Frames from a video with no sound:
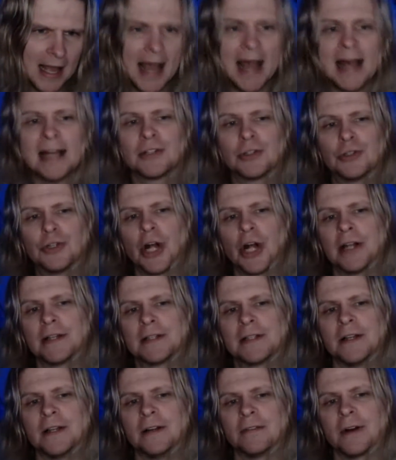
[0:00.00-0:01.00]
asked John
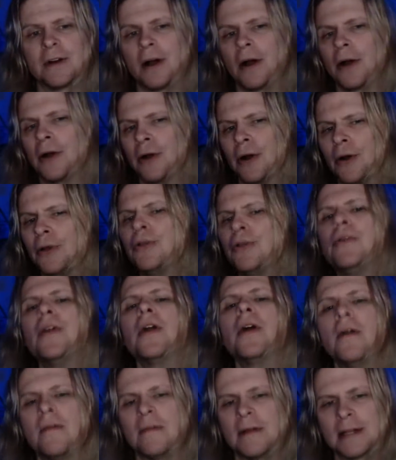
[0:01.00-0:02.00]
Silver, are you
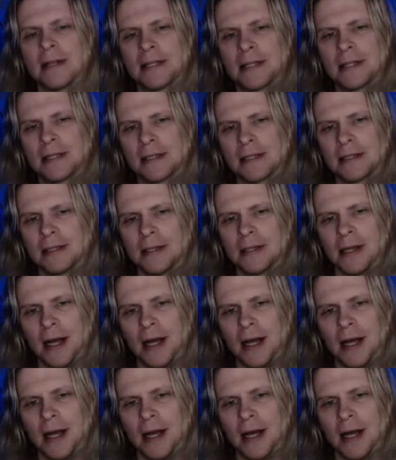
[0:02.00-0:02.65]
nervous?